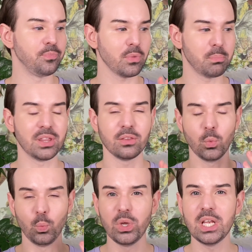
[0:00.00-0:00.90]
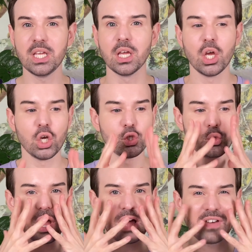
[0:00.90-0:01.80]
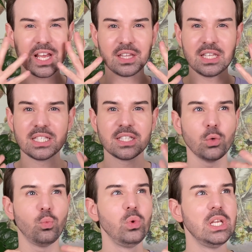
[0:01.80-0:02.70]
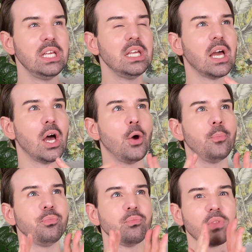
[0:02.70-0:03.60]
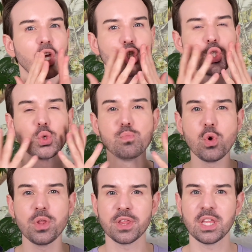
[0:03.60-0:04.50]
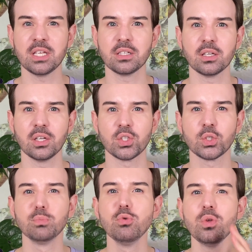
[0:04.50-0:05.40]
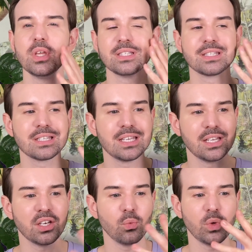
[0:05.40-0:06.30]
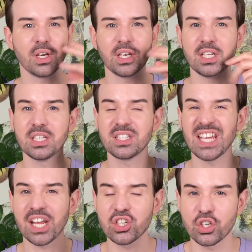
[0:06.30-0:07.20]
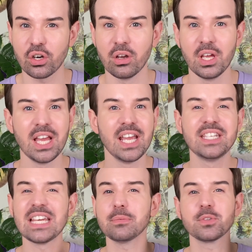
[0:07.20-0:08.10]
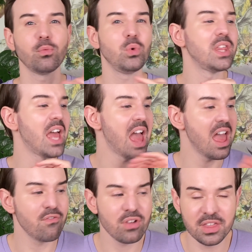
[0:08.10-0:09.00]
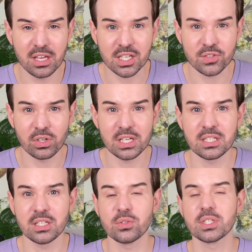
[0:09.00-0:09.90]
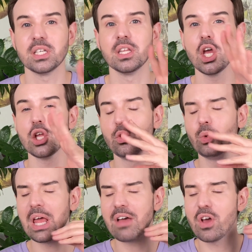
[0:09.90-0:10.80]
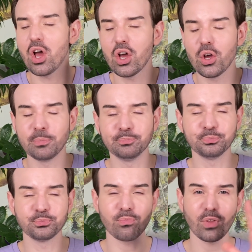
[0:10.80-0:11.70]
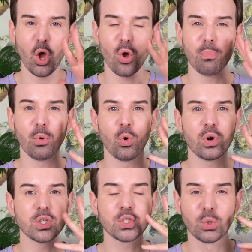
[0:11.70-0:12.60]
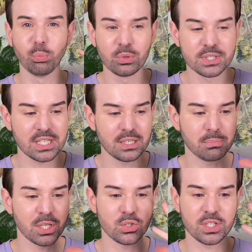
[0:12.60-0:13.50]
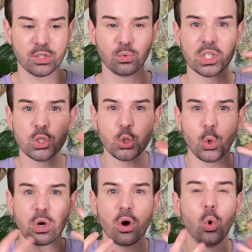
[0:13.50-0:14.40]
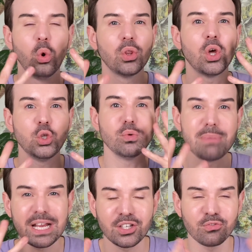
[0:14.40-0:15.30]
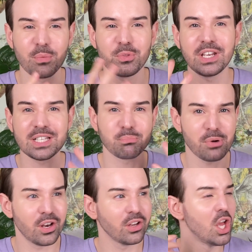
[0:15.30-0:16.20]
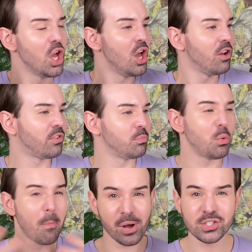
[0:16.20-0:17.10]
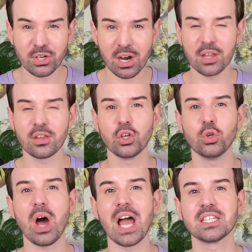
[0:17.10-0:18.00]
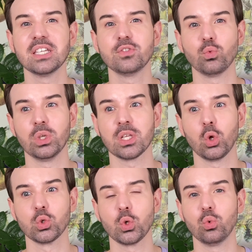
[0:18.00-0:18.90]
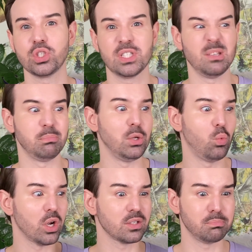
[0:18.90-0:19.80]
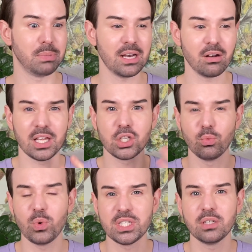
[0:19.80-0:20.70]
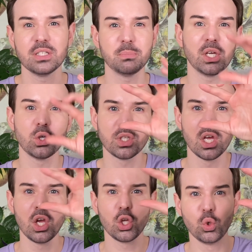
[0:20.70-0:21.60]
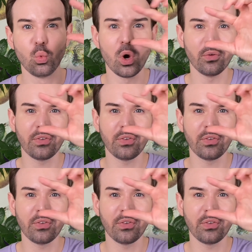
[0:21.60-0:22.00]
but really to have like this really smooth skin without any texture, it helps with everything exfoliating your skin. You will have a more supple skin because it will soak all the humectant from the next product. From your moisturizer, your actives will also simply works better, like your retinoids, because you won't